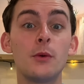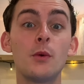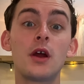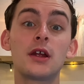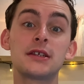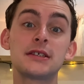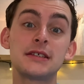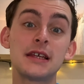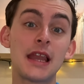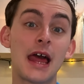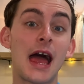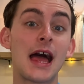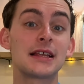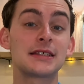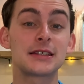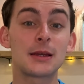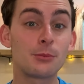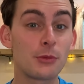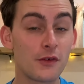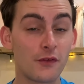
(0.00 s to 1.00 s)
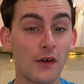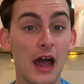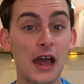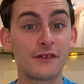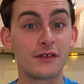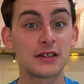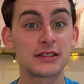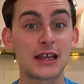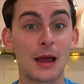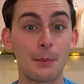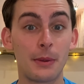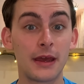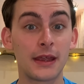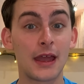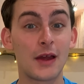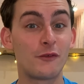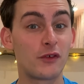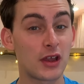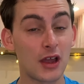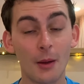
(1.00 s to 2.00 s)
where it still has some revivals
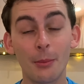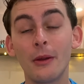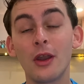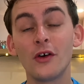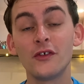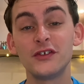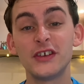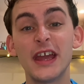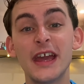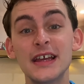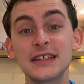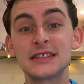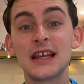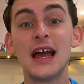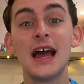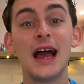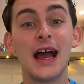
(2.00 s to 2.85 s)
happening every couple of years,